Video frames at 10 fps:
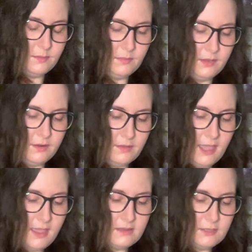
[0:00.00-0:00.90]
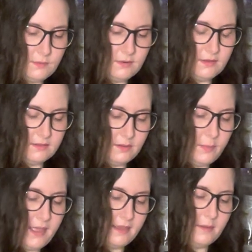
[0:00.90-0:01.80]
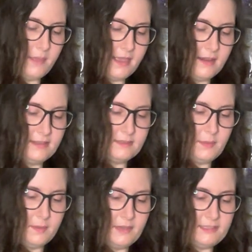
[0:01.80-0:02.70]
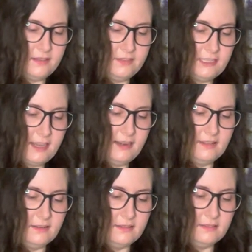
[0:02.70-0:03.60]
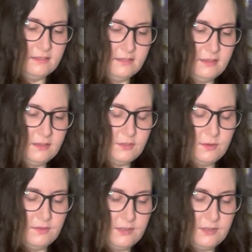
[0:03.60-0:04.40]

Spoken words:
you know, canned tuna and a little packet of mayonnaise and making myself a tiny little tuna fish